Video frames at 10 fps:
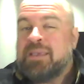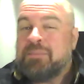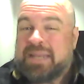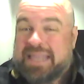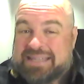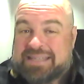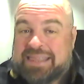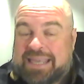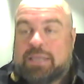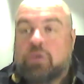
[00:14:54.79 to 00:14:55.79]
But here's the
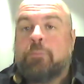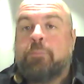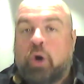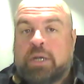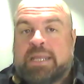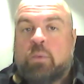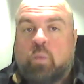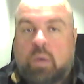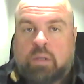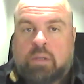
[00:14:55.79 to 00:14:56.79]
thing, your body
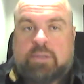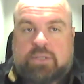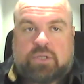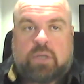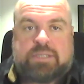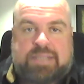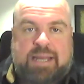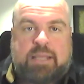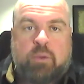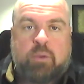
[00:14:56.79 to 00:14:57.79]
will start
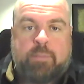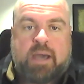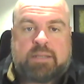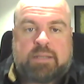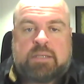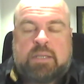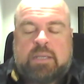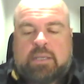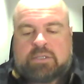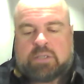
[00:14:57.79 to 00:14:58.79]
telling you about it.
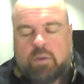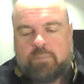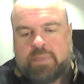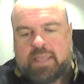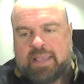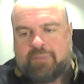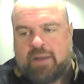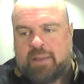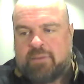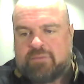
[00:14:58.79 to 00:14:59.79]
So if
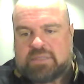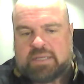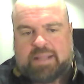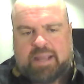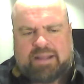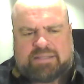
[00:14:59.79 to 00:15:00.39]
I'm ever sitting there and I